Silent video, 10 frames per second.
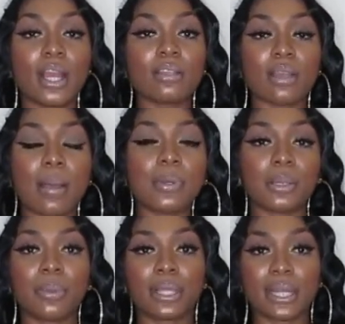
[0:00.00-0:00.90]
So I'm going
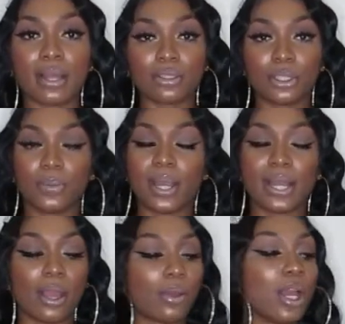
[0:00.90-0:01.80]
to break it down to you right
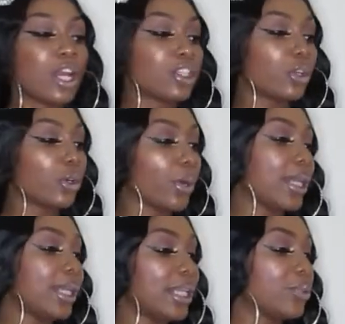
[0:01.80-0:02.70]
now. So
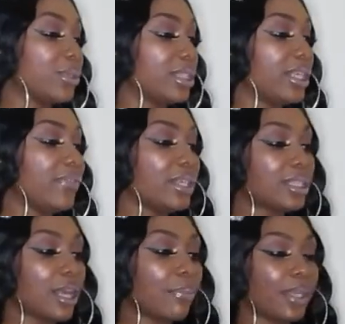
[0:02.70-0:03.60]
credit is receiving
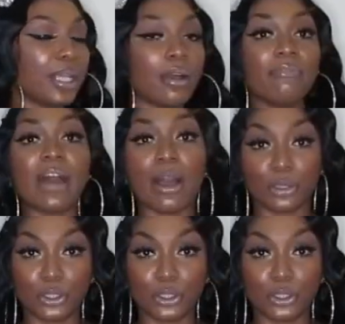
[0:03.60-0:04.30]
something of value.